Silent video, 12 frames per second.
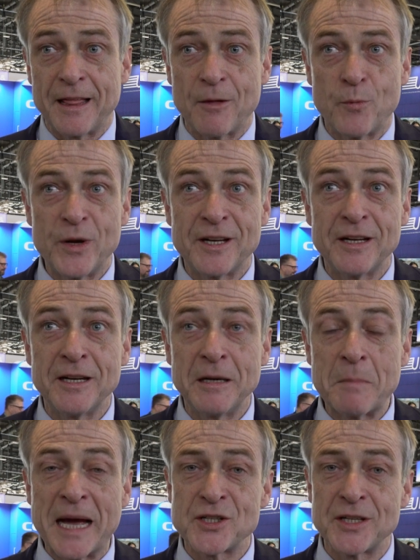We didn't
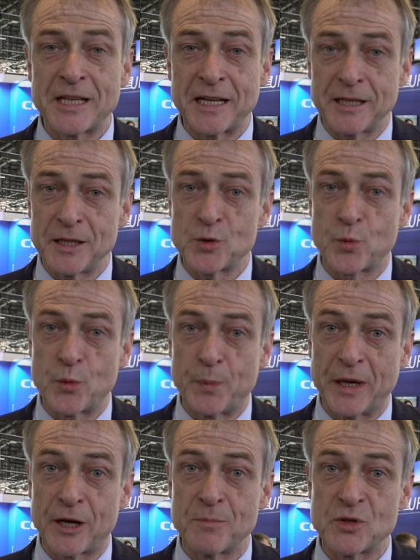imagine that this would
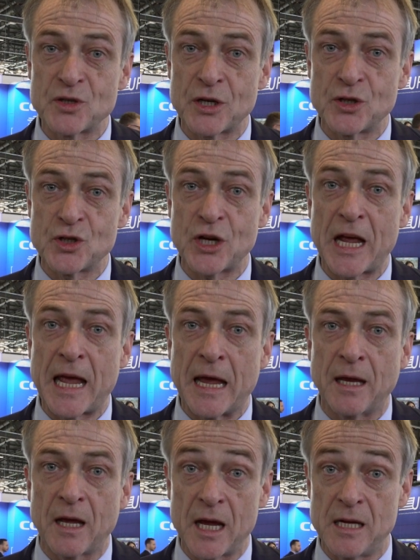become such
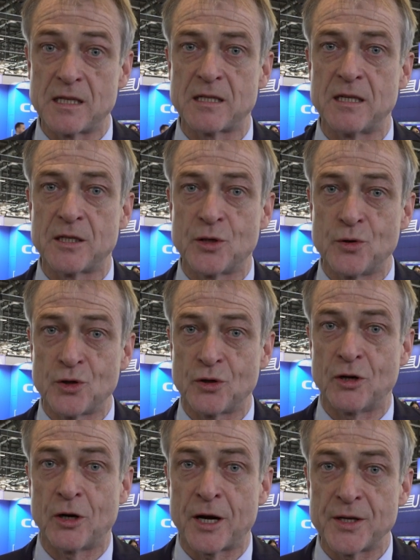a
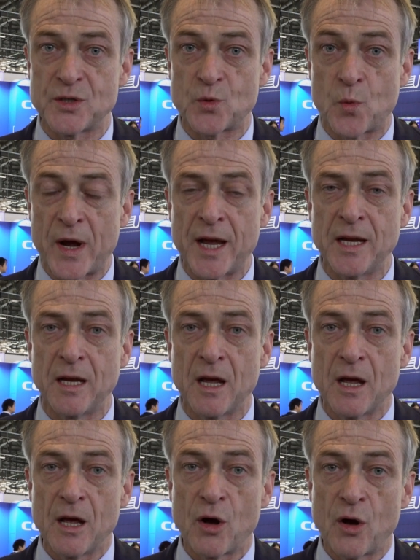institutionalized way
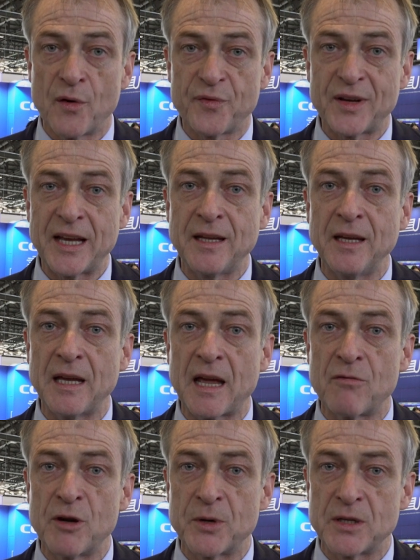of getting
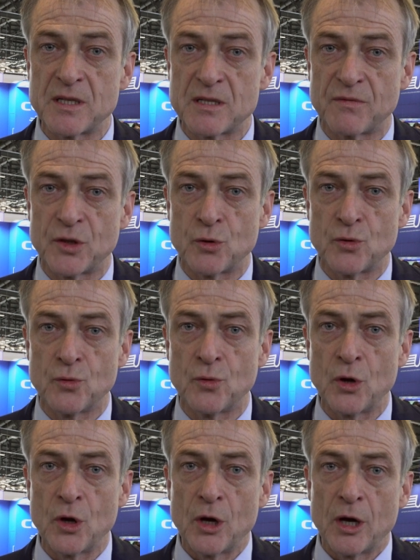everybody's view,
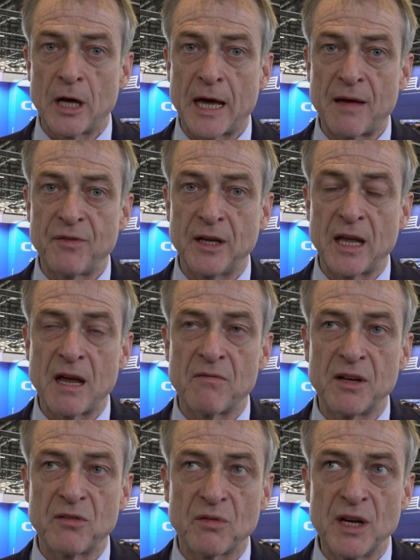having
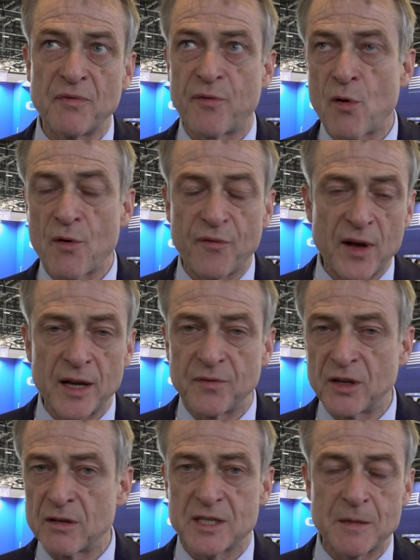every 3, 4, 5
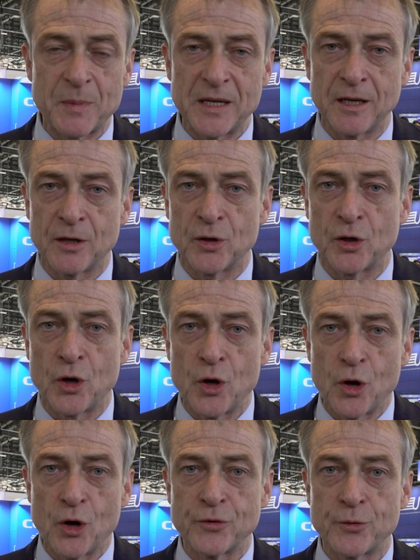years, depending
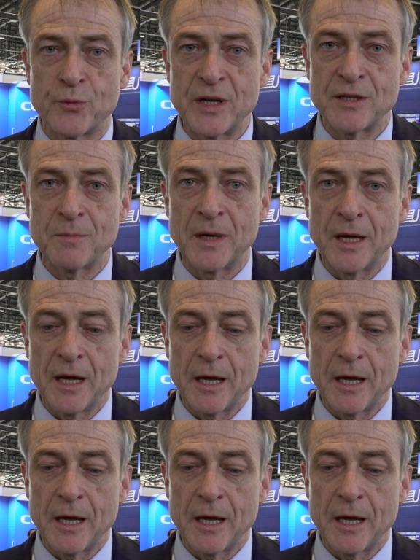on the rhythm,